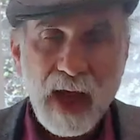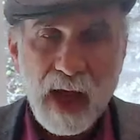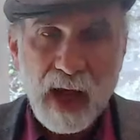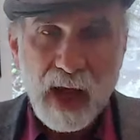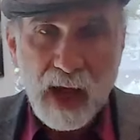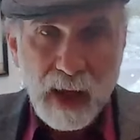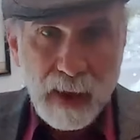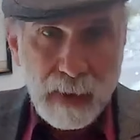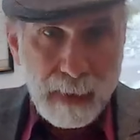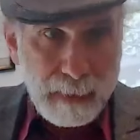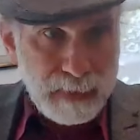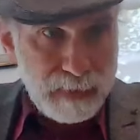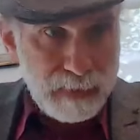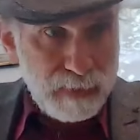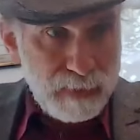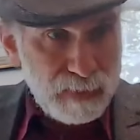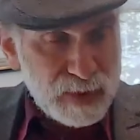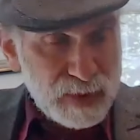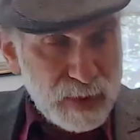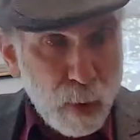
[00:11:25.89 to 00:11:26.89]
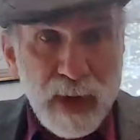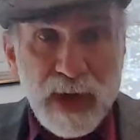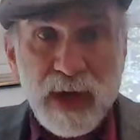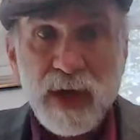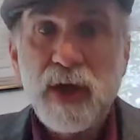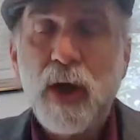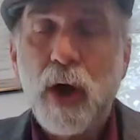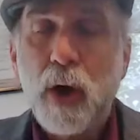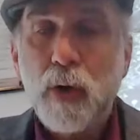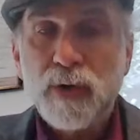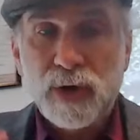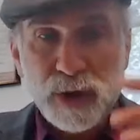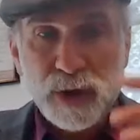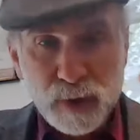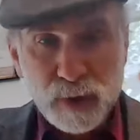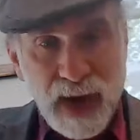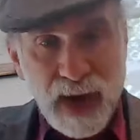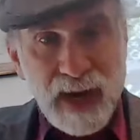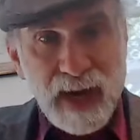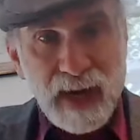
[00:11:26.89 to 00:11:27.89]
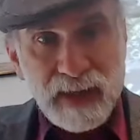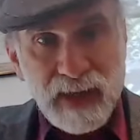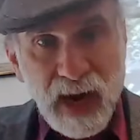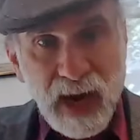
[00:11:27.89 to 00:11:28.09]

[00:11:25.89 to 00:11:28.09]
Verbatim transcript: Uh, so we know the training